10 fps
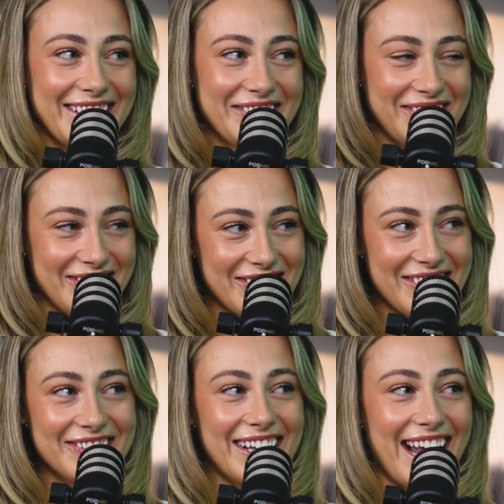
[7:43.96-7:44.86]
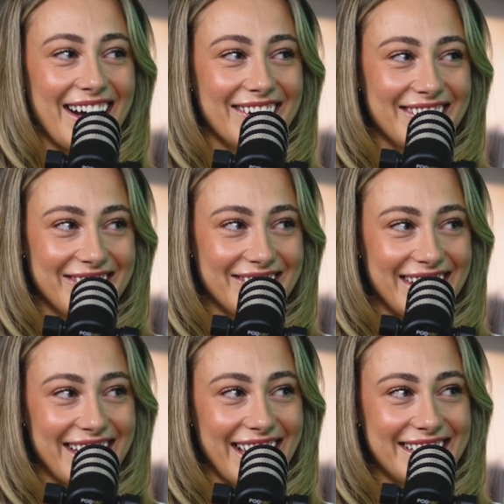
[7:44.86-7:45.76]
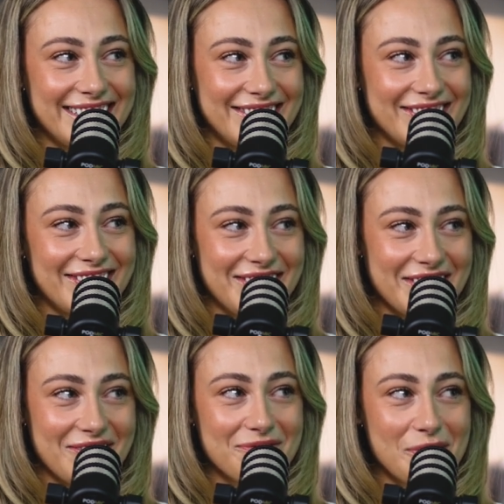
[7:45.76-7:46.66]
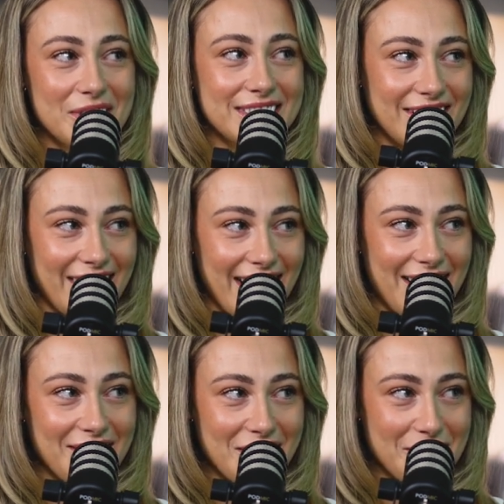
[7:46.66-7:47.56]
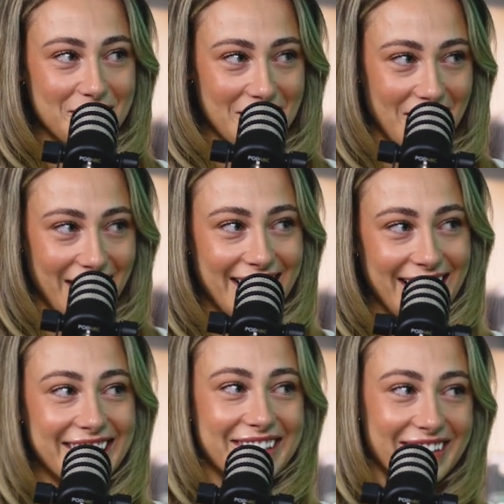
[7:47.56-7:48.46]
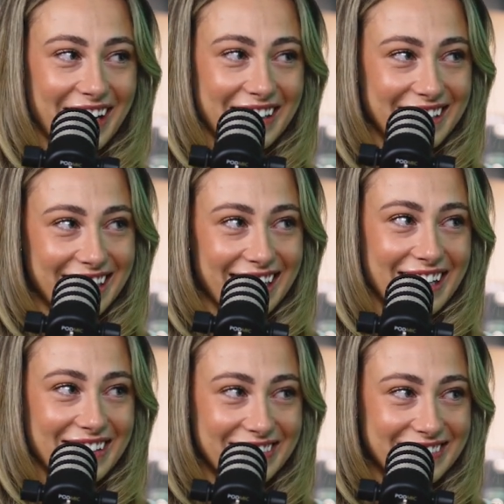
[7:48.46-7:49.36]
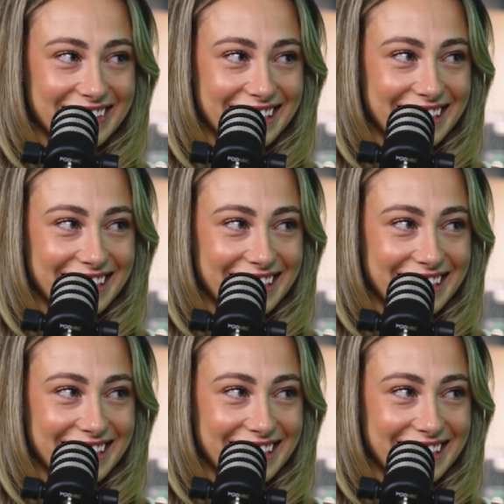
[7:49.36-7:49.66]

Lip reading: Before you went out on the weekend with your boys' night out, you were ironing your own clothes.